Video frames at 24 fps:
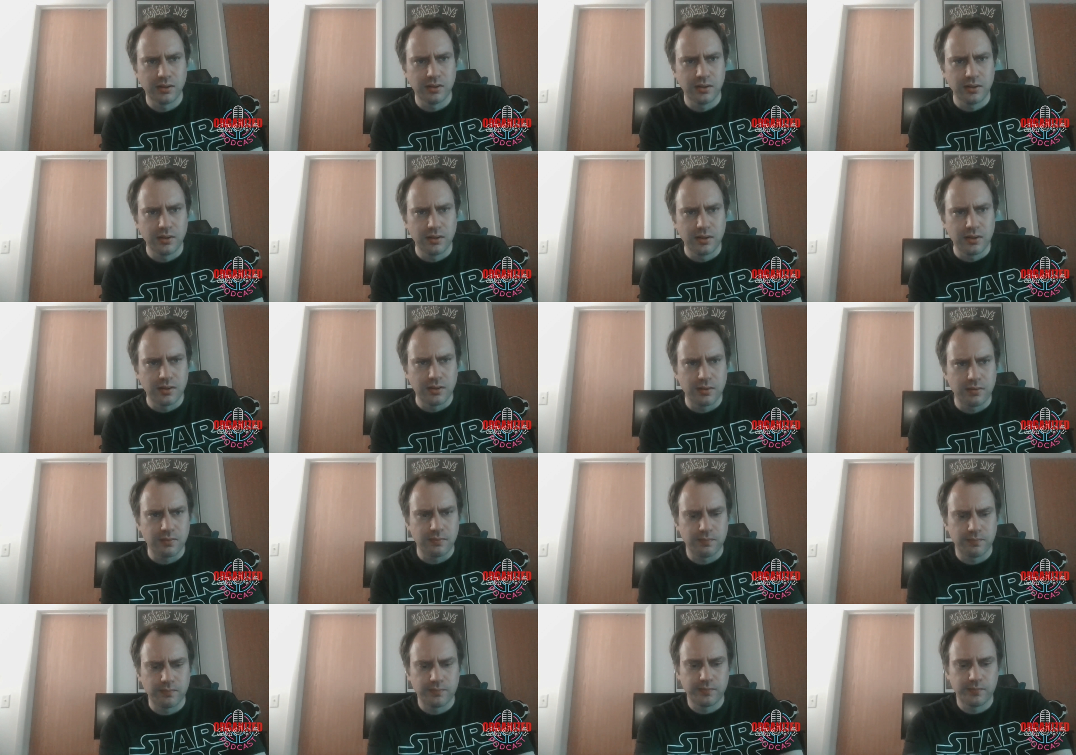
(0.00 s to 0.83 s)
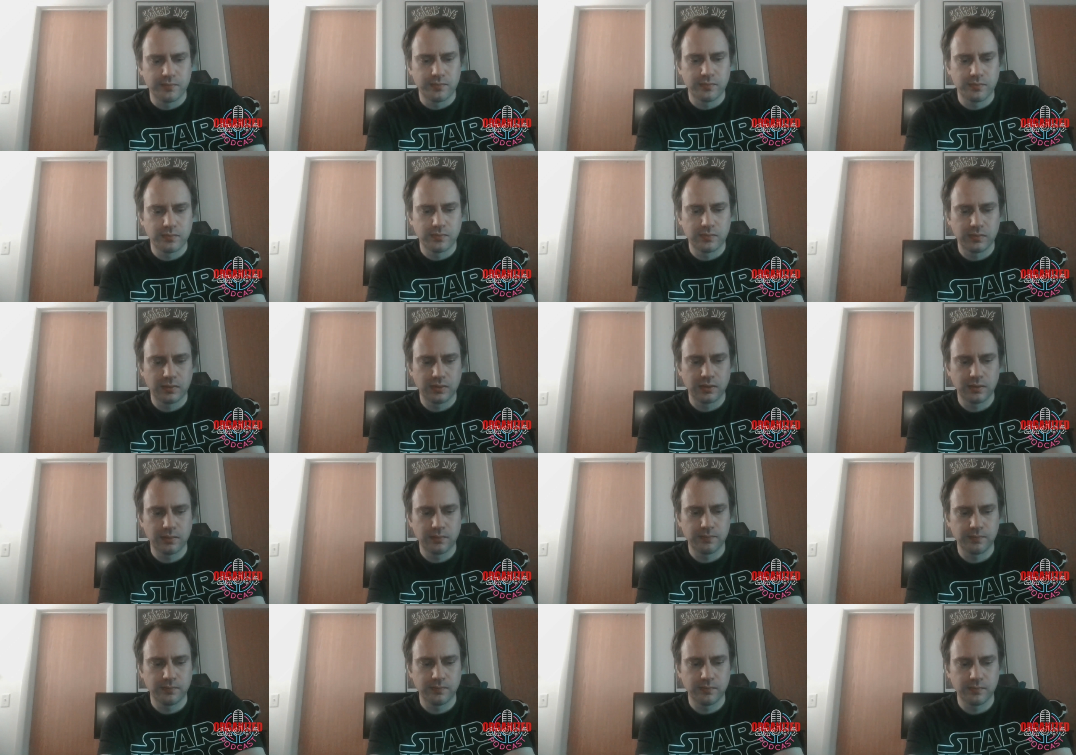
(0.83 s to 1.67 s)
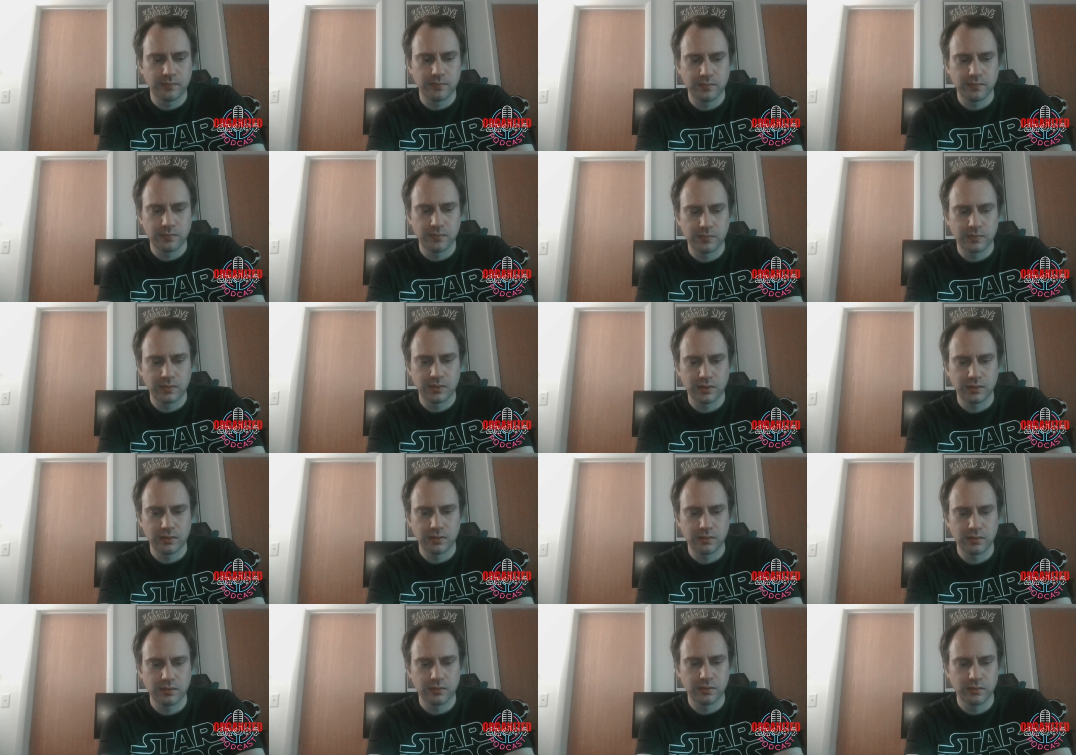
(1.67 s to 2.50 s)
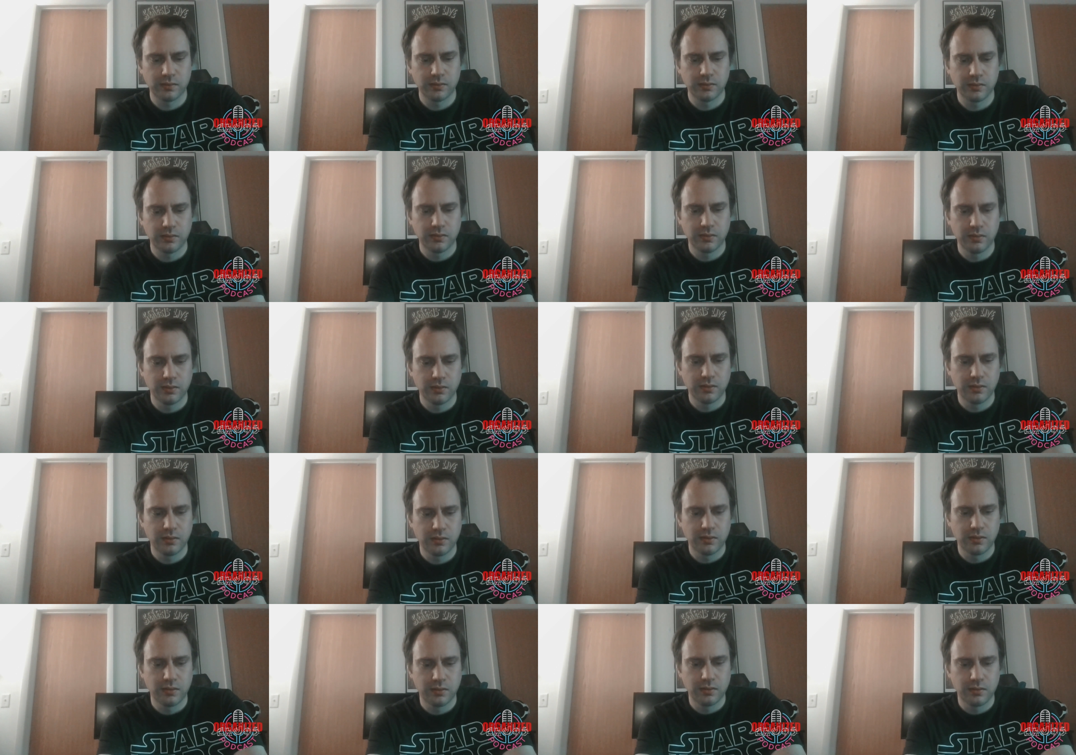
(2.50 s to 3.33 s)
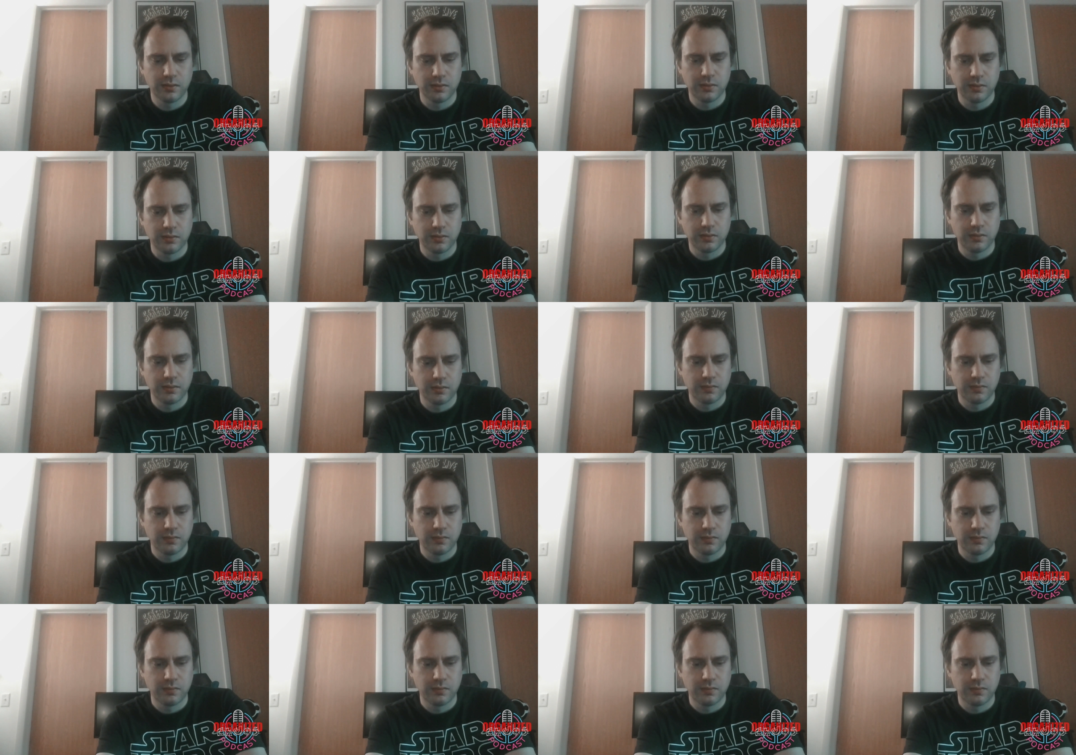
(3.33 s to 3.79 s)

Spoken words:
[no speech]